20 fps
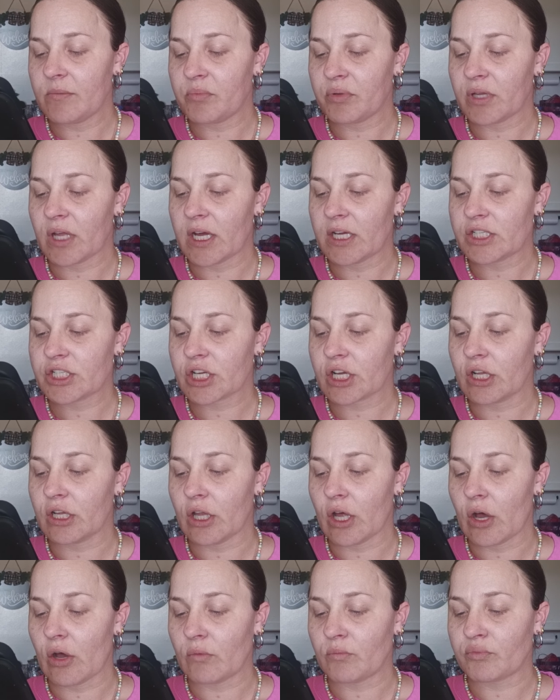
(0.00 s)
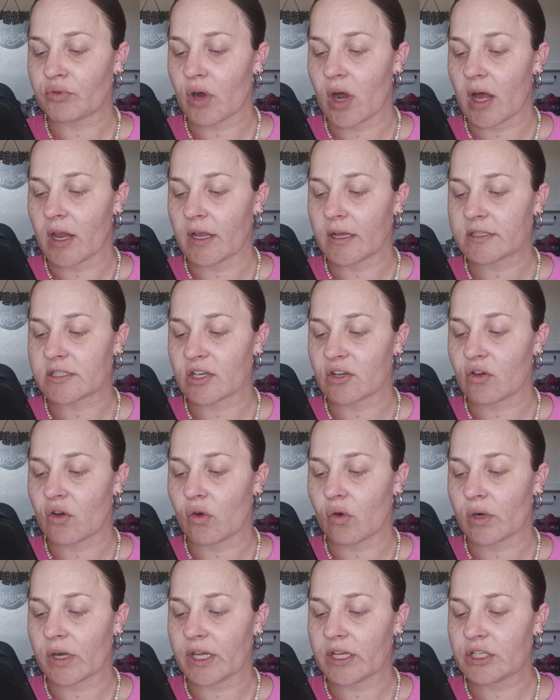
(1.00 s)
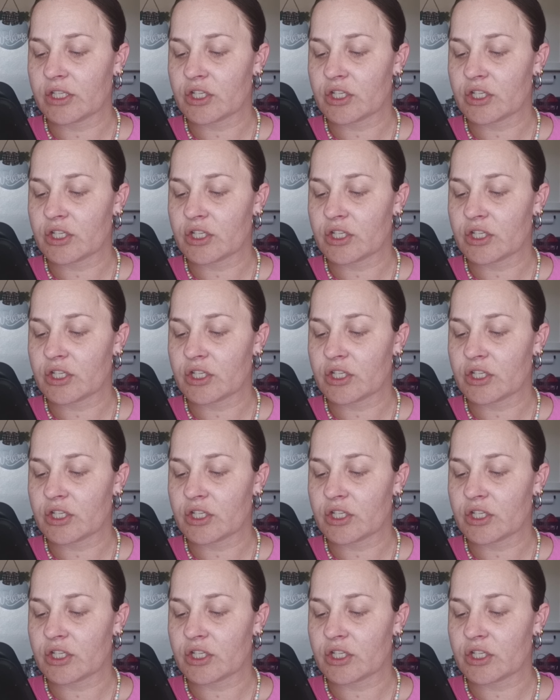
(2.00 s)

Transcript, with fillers: plush clone product according